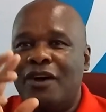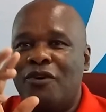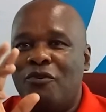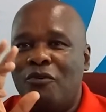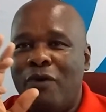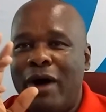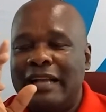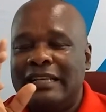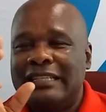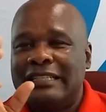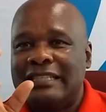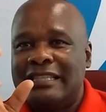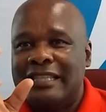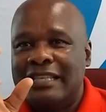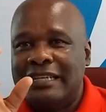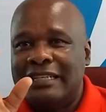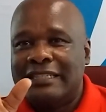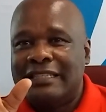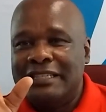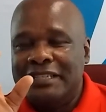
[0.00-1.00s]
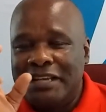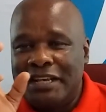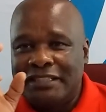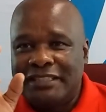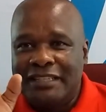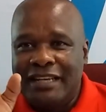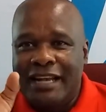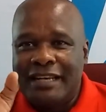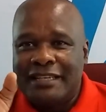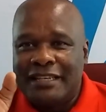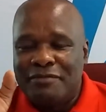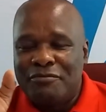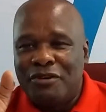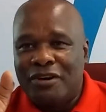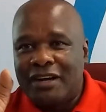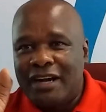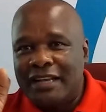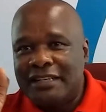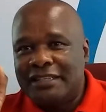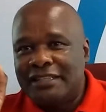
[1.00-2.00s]
what is this national
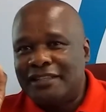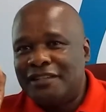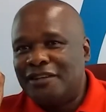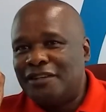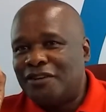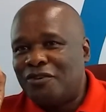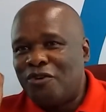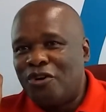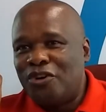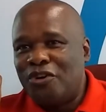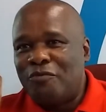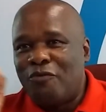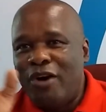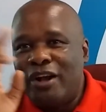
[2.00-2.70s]
democratic economy?